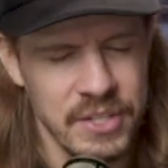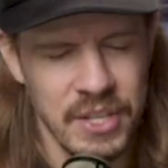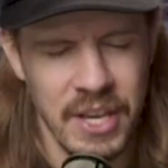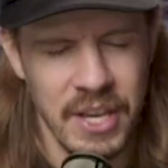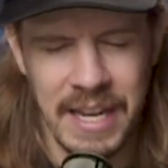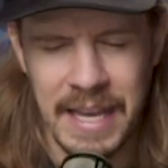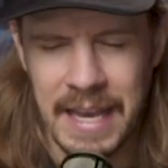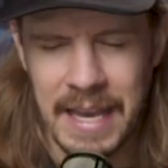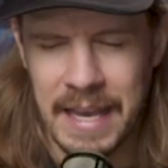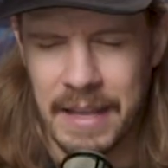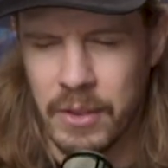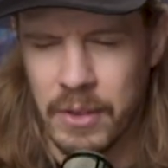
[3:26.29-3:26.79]
Got
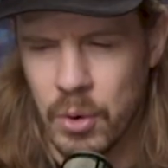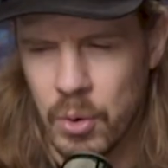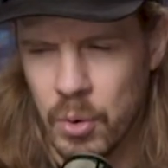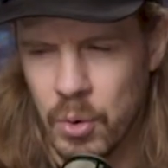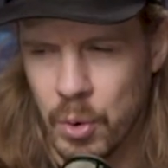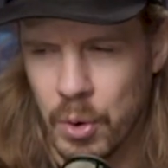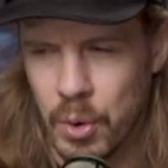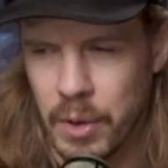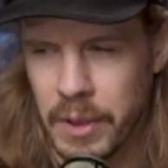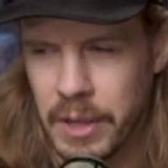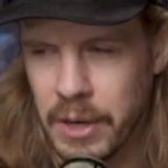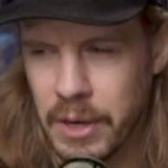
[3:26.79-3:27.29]
to add the
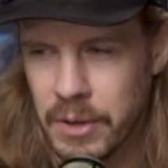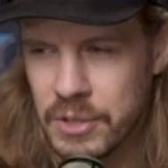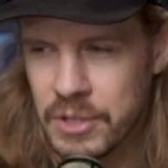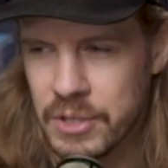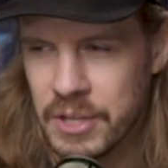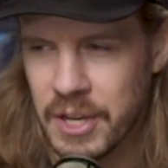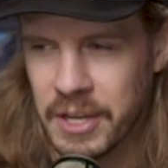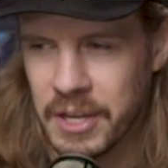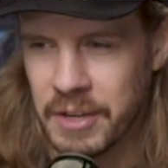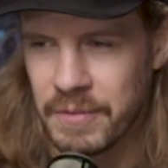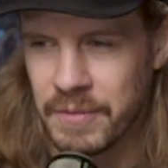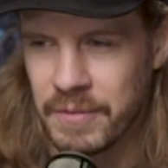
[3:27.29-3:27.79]
or in there to
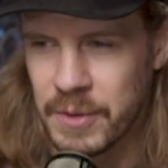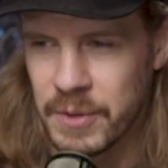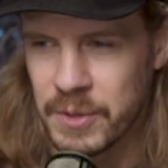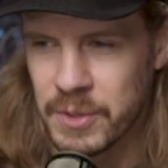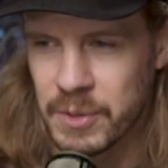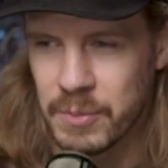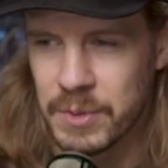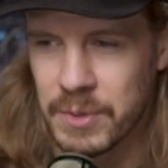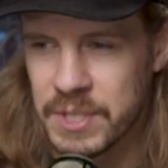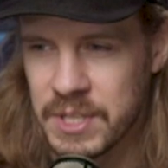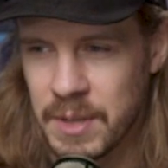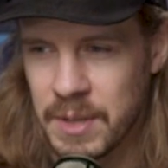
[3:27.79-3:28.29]
not confuse
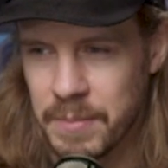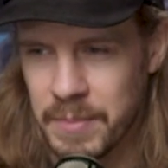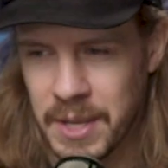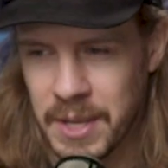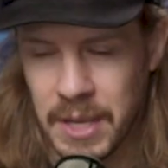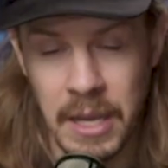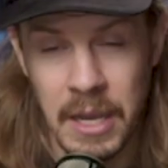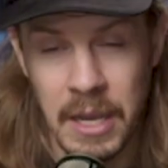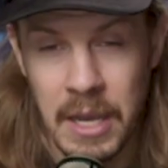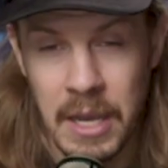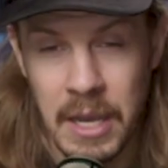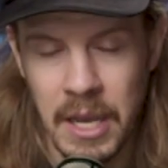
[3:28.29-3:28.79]
it with
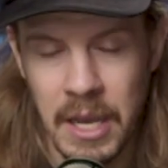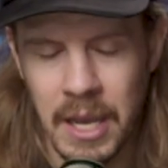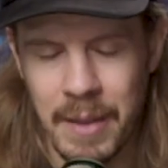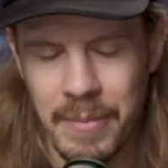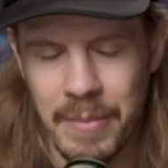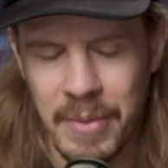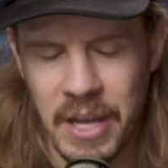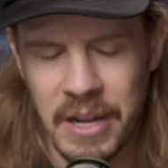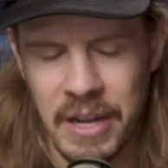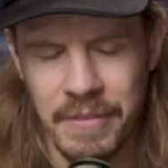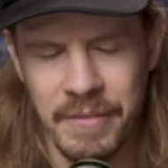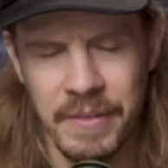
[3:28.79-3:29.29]
something I'm
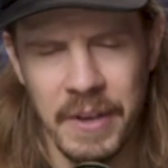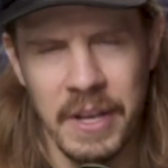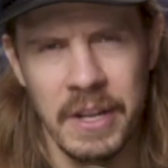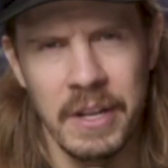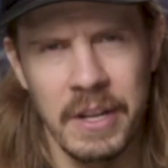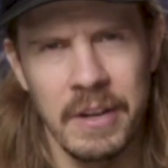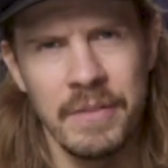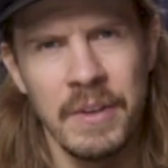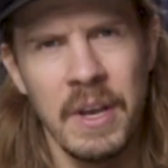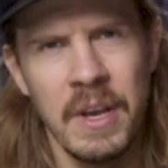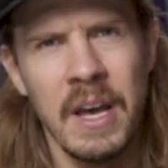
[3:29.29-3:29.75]
not a fan of,